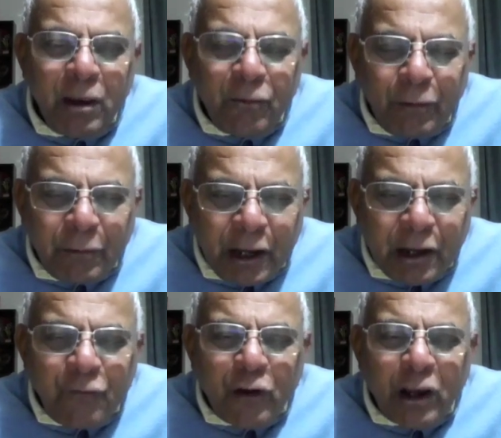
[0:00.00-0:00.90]
We went
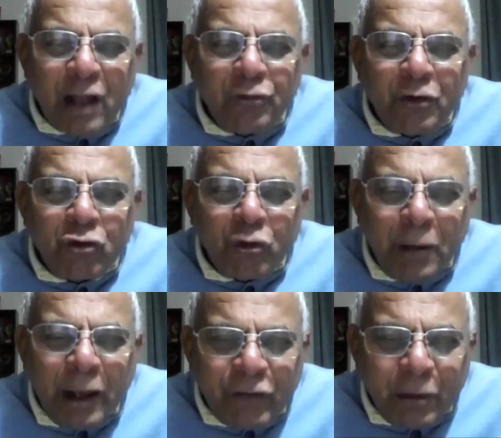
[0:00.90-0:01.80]
in for guns which could
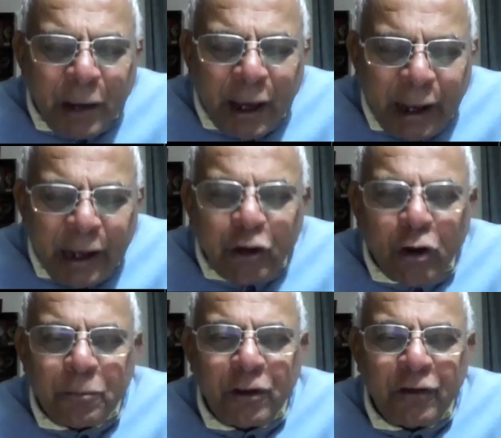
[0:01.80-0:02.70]
be lifted by
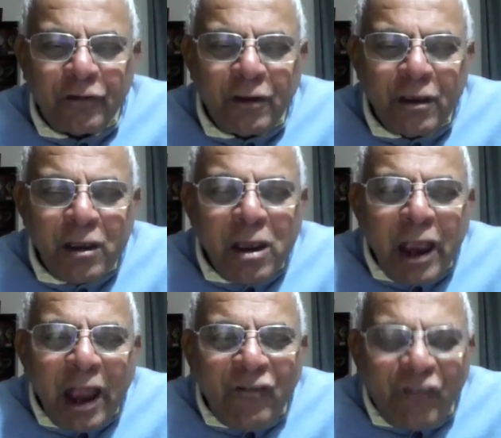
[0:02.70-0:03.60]
helicopters.
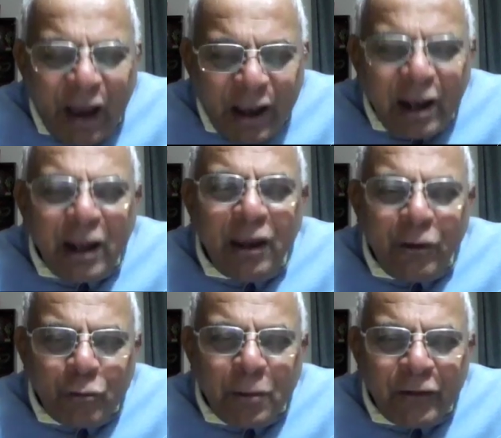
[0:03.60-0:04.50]
And finally,
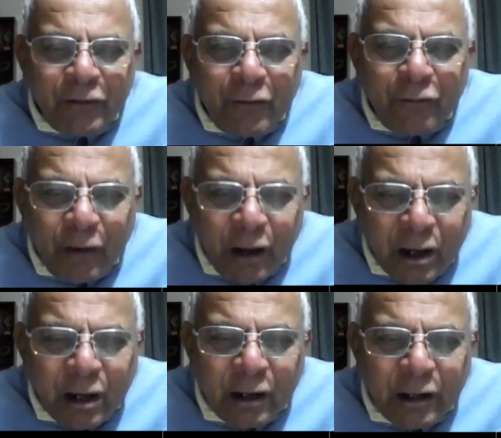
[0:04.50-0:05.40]
you must have
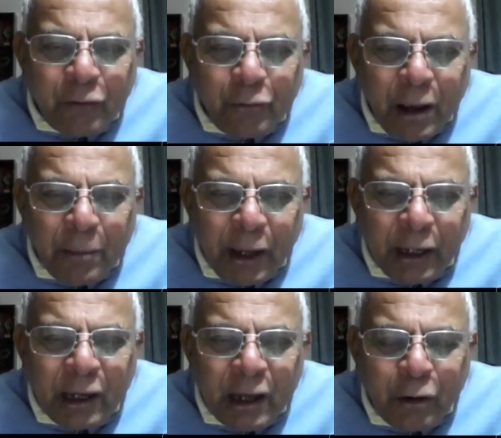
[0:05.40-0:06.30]
heard that we are
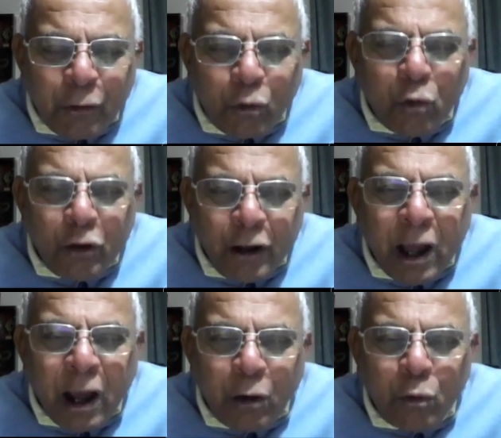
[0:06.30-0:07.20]
making a road
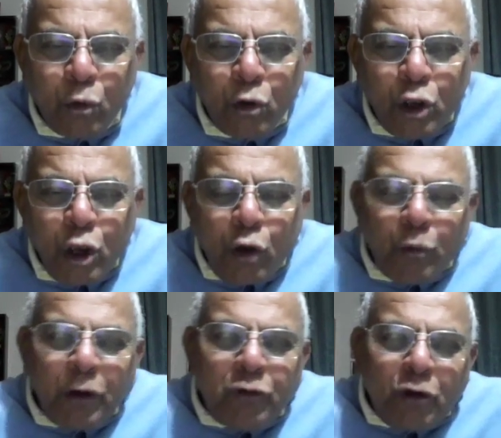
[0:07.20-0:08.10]
now,
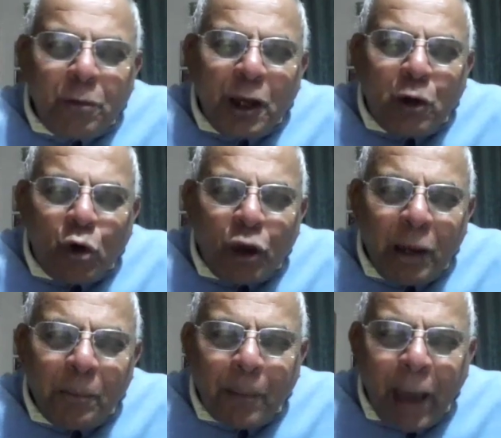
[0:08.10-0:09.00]
which will be
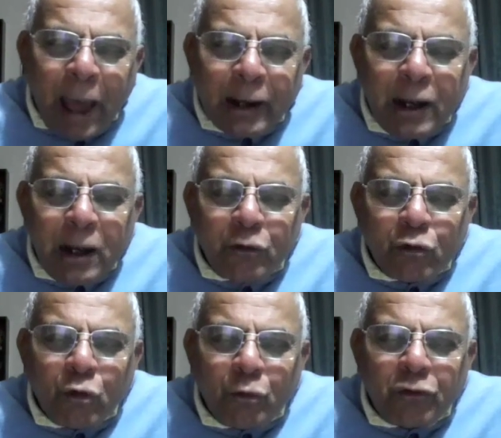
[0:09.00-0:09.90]
going parallel
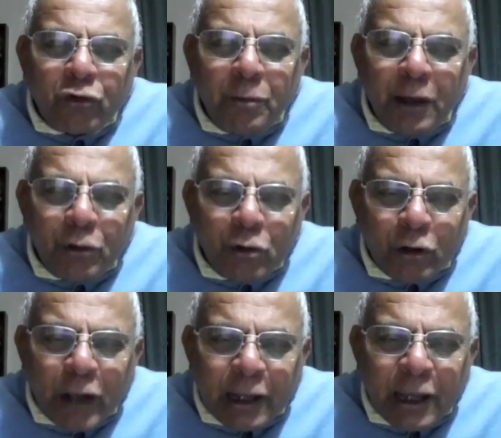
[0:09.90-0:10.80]
to, which will be,
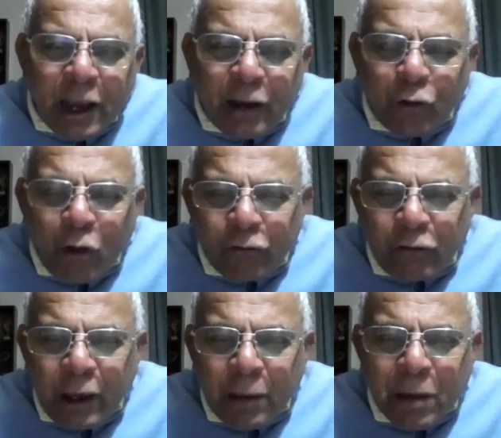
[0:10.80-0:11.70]
cutting
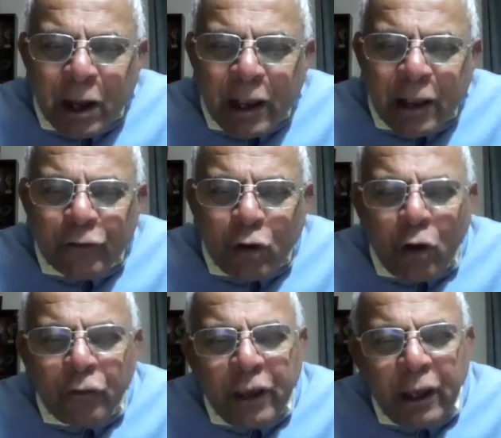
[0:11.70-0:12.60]
across the Himalayas
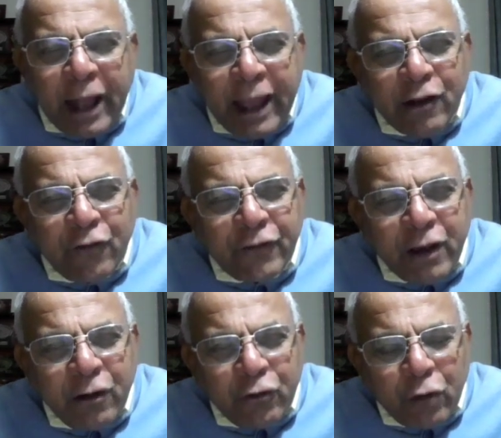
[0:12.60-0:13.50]
on the line of
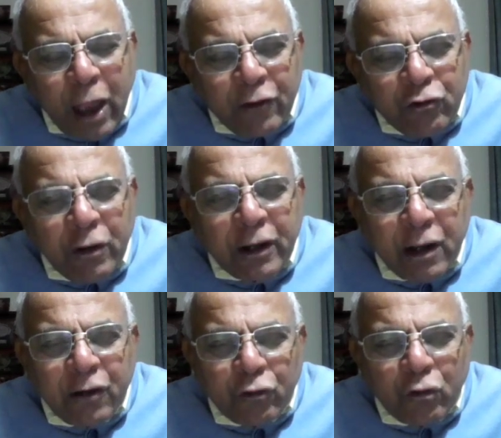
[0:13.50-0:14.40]
actual
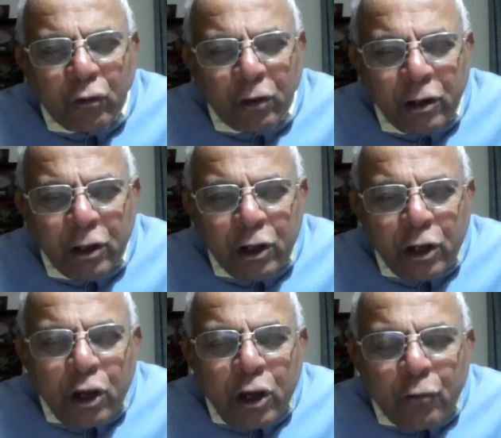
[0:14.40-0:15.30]
control,
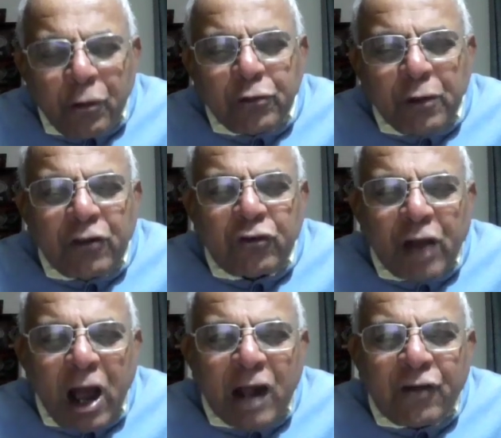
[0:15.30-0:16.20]
which will
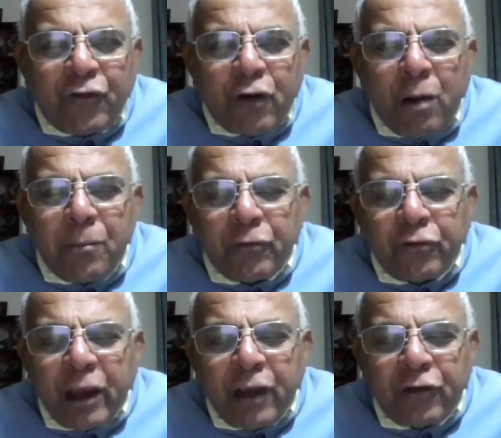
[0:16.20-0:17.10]
start
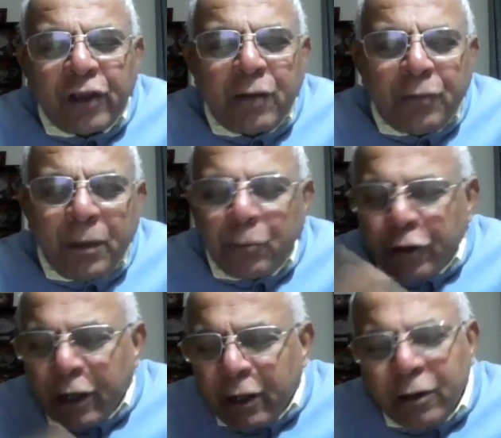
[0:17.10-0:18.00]
from, say, shall we
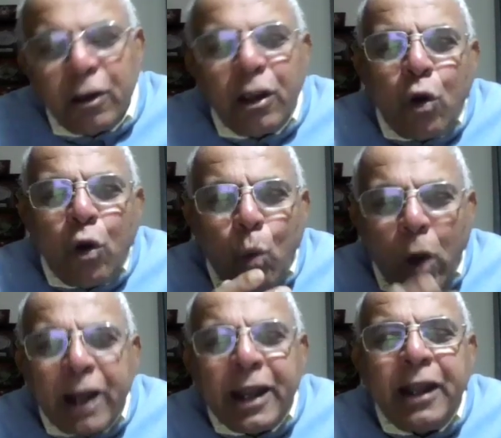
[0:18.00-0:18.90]
put it,
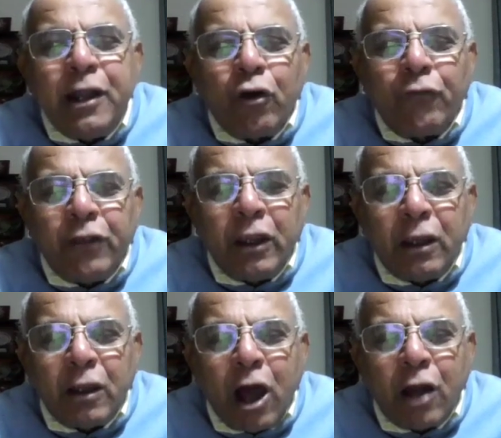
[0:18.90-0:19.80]
one end of
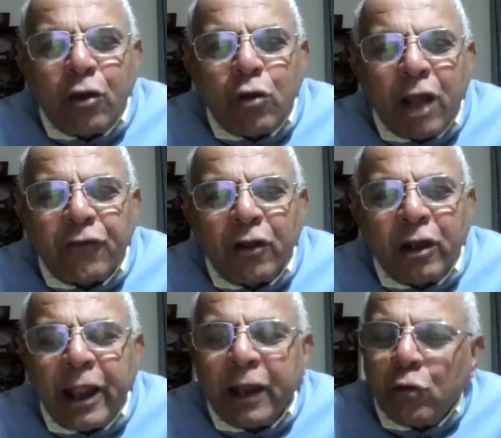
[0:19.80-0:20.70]
the
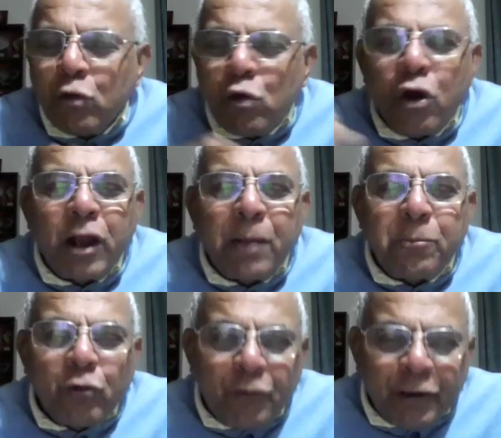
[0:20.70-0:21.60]
Arunachal and go on
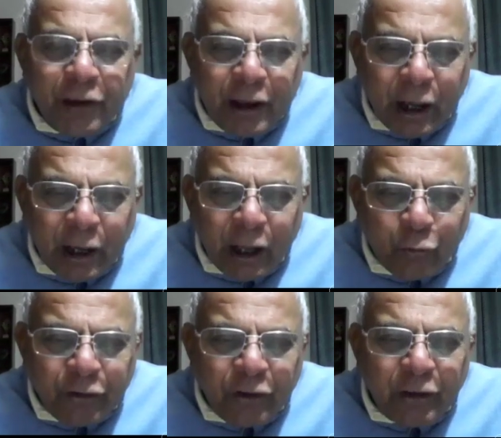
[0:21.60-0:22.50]
up to
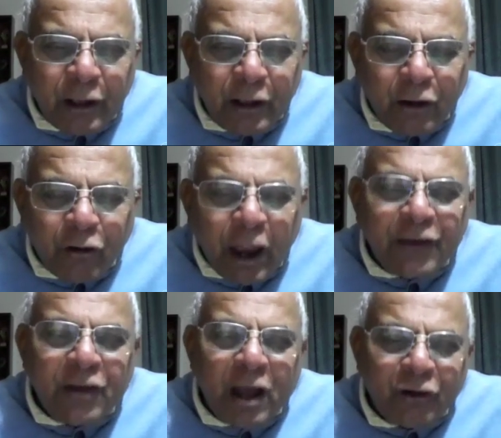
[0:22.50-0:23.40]
Vijayanagar, which is at the
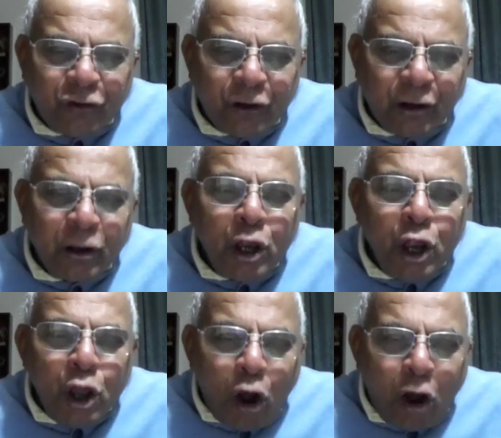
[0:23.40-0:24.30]
tri-junction
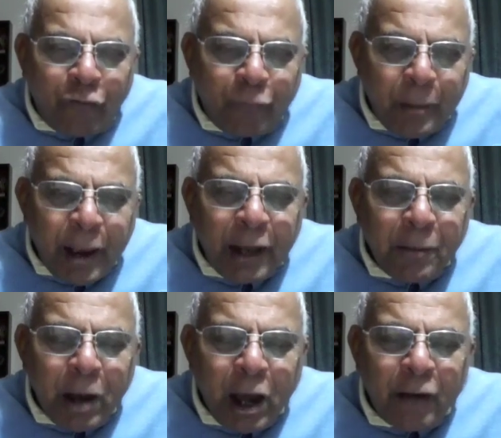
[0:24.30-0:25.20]
of
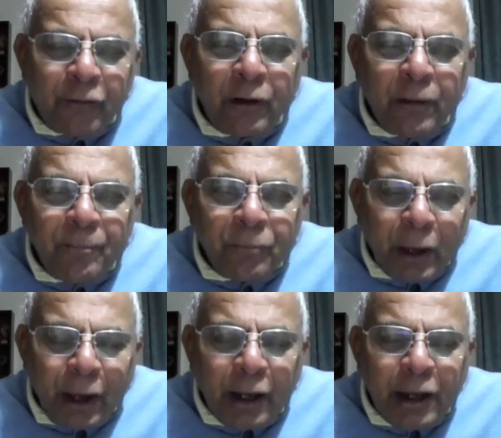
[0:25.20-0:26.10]
Myanmar,
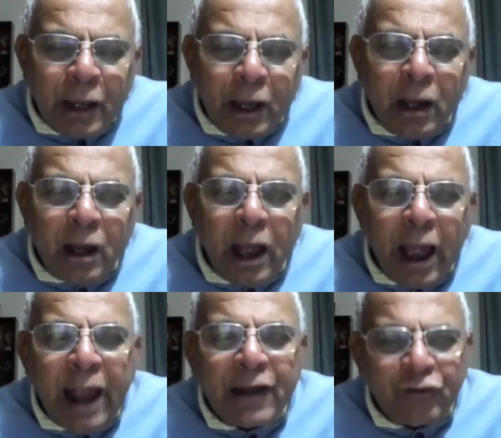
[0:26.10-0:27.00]
India,
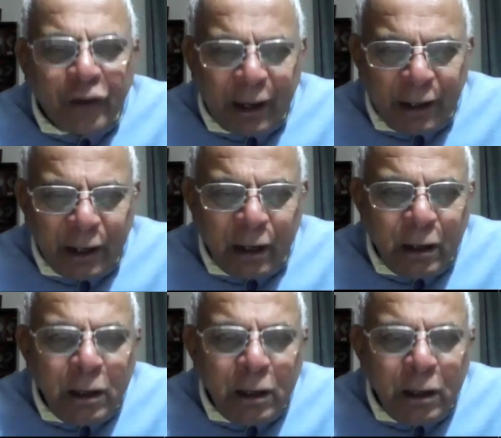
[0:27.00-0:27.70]
and China.